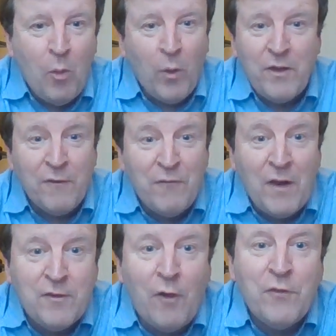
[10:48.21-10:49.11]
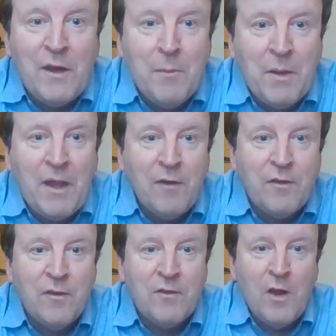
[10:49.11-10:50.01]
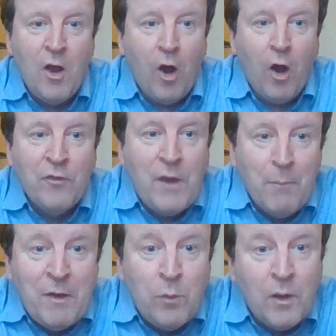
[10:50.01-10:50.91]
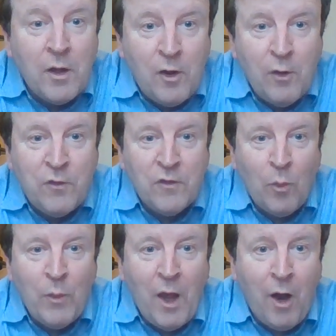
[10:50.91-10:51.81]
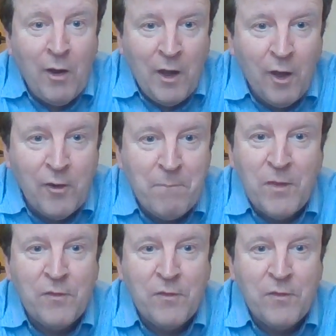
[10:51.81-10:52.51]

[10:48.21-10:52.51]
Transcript: what are the philosophical implications of coming to a conclusion that we are alone?